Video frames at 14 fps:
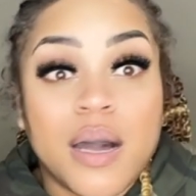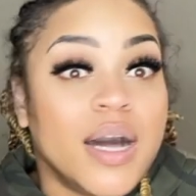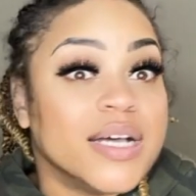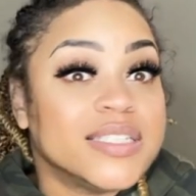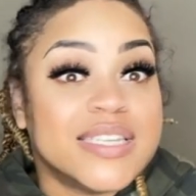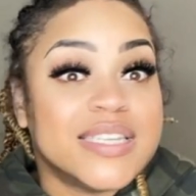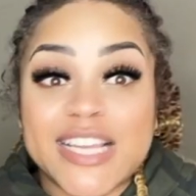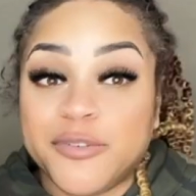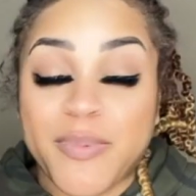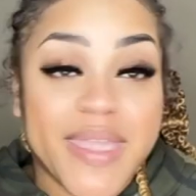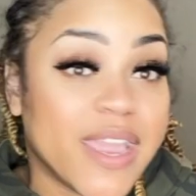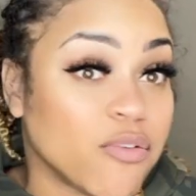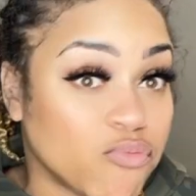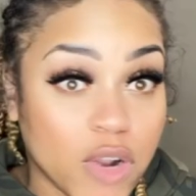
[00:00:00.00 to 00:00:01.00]
a snatch
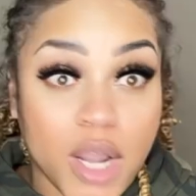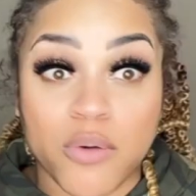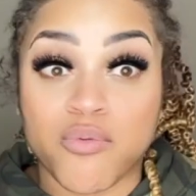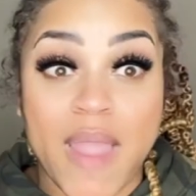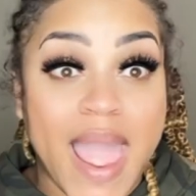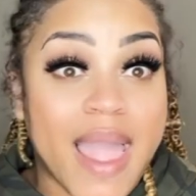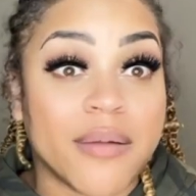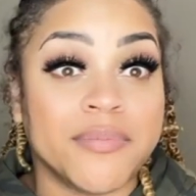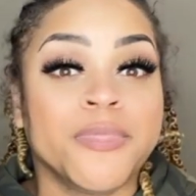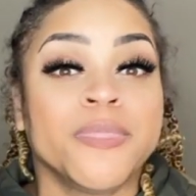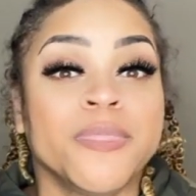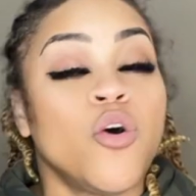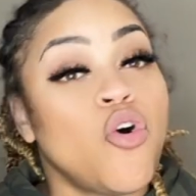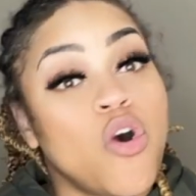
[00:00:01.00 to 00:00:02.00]
band uh, wrap
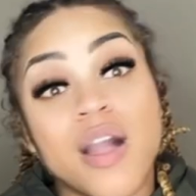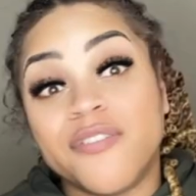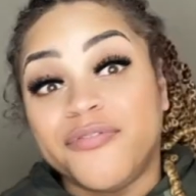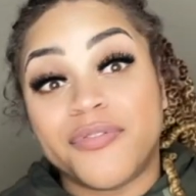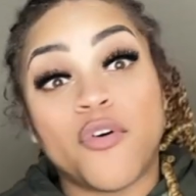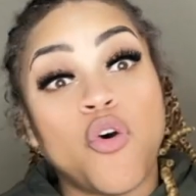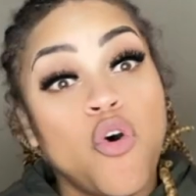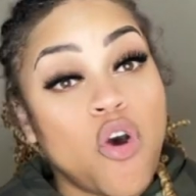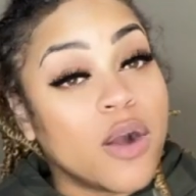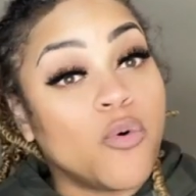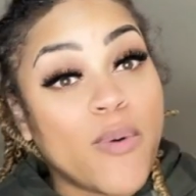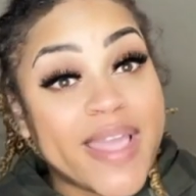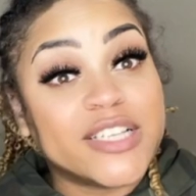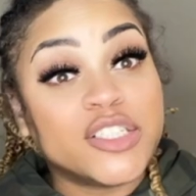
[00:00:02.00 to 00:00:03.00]
or a or a
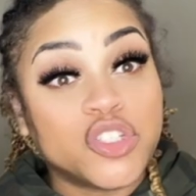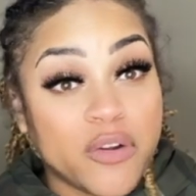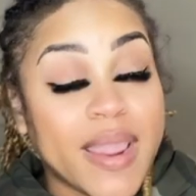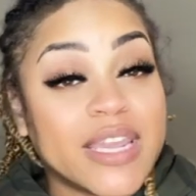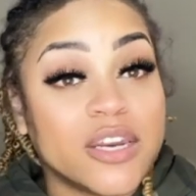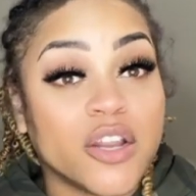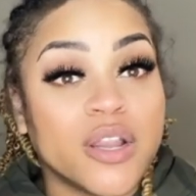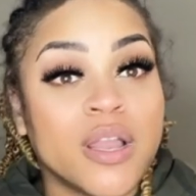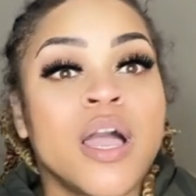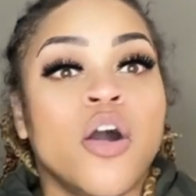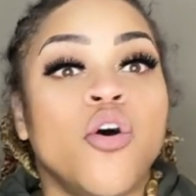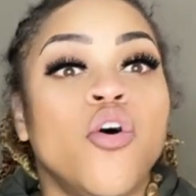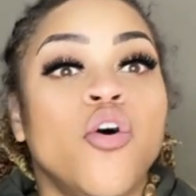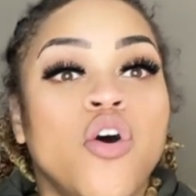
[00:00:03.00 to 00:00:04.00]
waist trainer
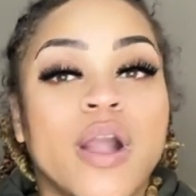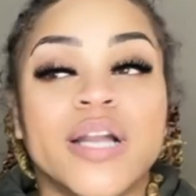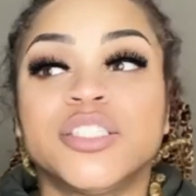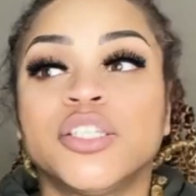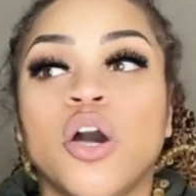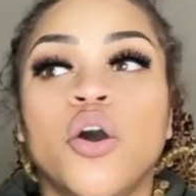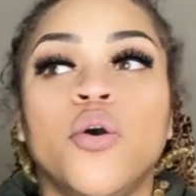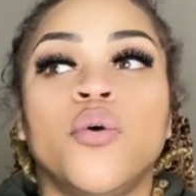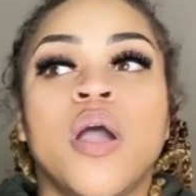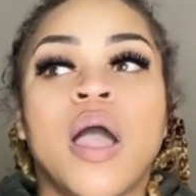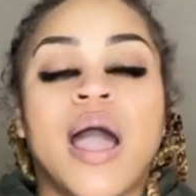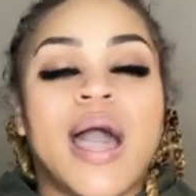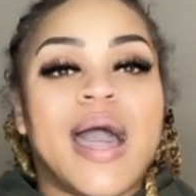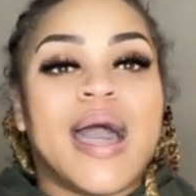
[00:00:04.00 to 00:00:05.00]
or so
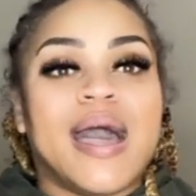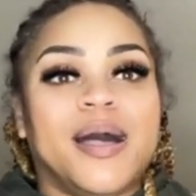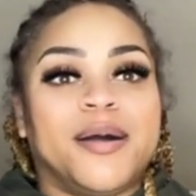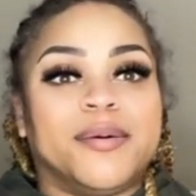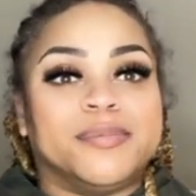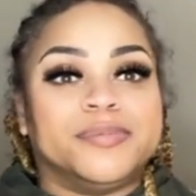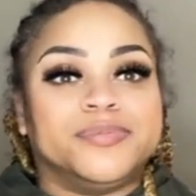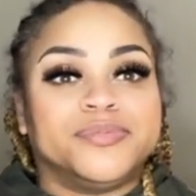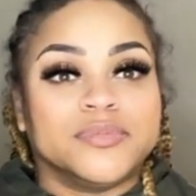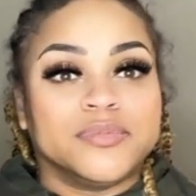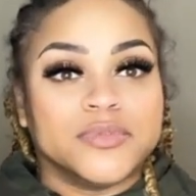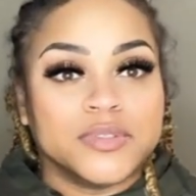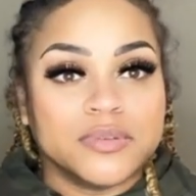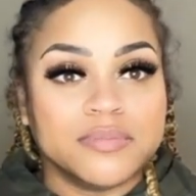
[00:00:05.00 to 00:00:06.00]
um
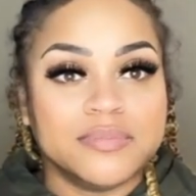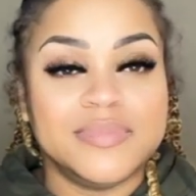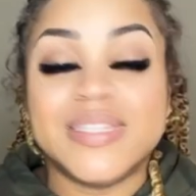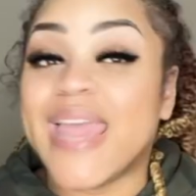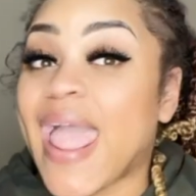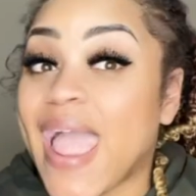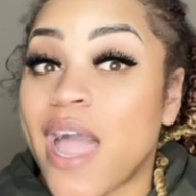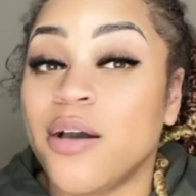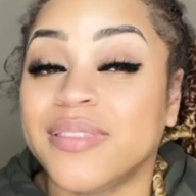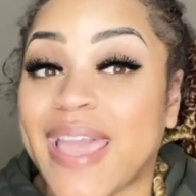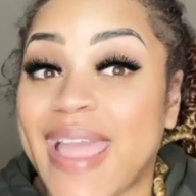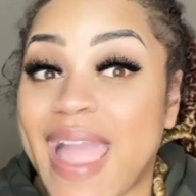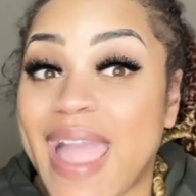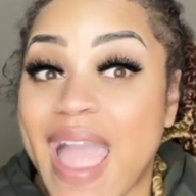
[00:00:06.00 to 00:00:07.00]
now
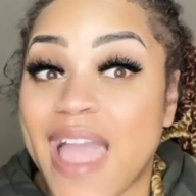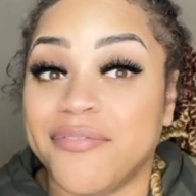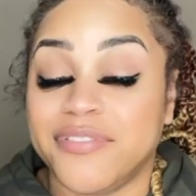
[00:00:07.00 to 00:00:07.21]
they have